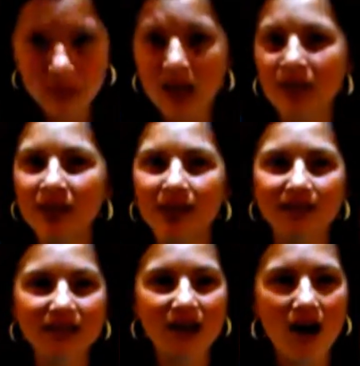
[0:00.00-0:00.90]
And then
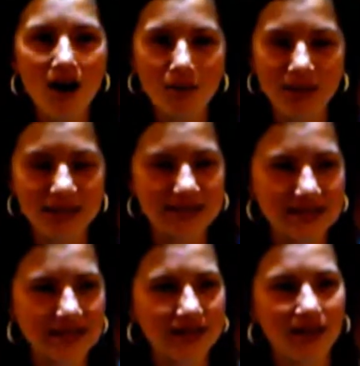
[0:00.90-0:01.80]
there's
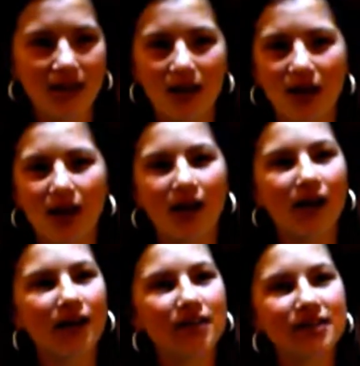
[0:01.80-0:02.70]
Thomas,
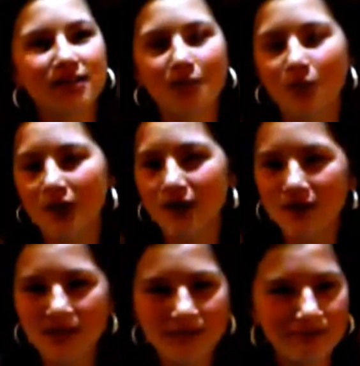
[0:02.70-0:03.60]
some
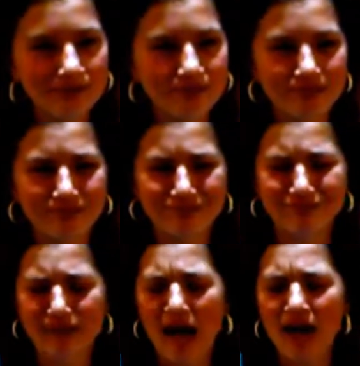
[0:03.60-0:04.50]
weird,
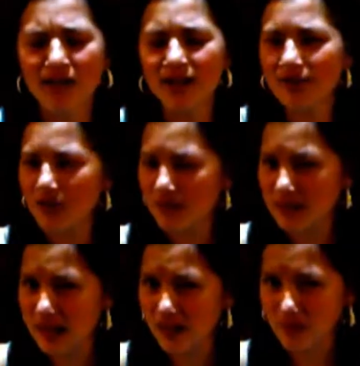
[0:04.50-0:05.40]
I don't even know his
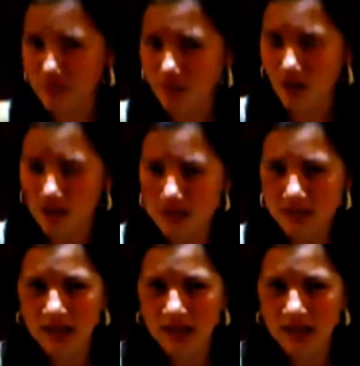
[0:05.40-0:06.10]
character, honestly.